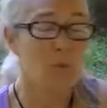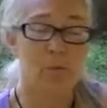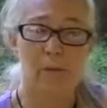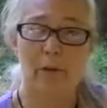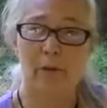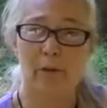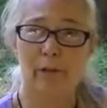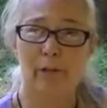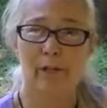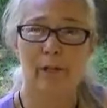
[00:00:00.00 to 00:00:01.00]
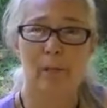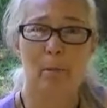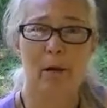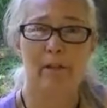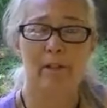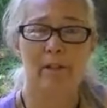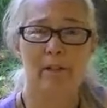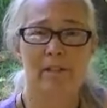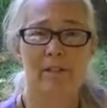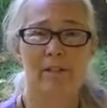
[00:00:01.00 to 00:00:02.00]
the other good thing about it
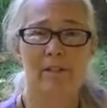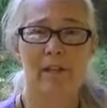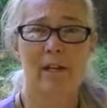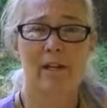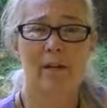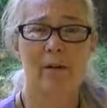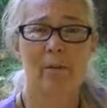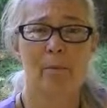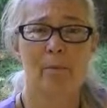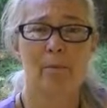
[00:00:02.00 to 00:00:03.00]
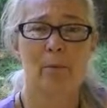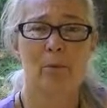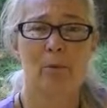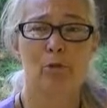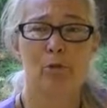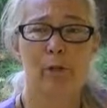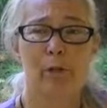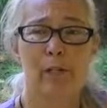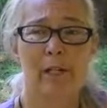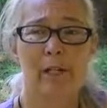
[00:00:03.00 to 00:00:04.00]
is that uh, the
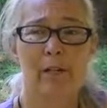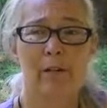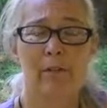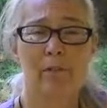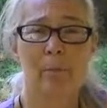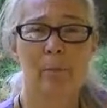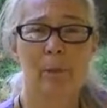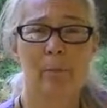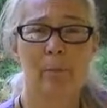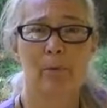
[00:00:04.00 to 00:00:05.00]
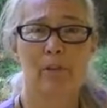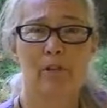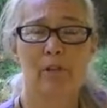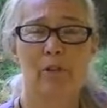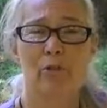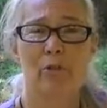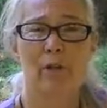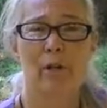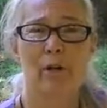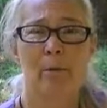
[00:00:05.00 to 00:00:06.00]
majority of the people in this
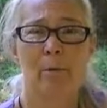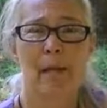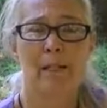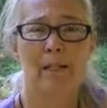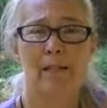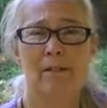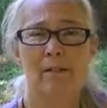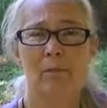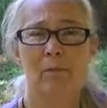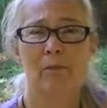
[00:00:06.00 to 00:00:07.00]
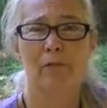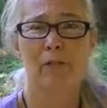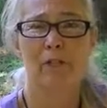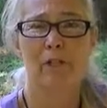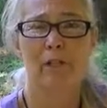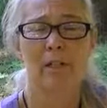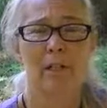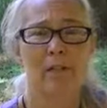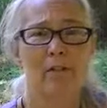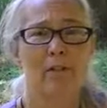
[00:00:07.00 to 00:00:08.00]
country are magnesium deficient, and
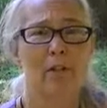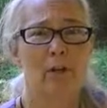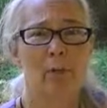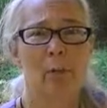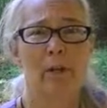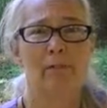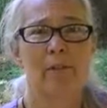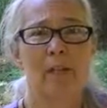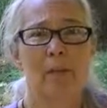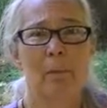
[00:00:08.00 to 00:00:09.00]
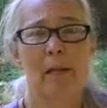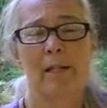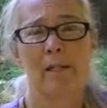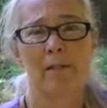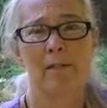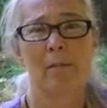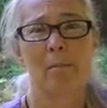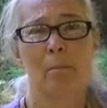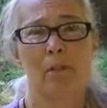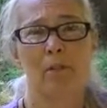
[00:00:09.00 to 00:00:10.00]
that's another way of getting
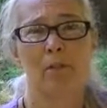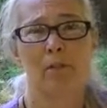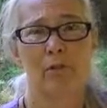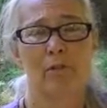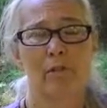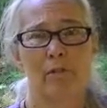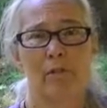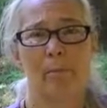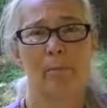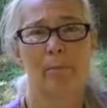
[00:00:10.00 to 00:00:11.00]
magnesium into your system.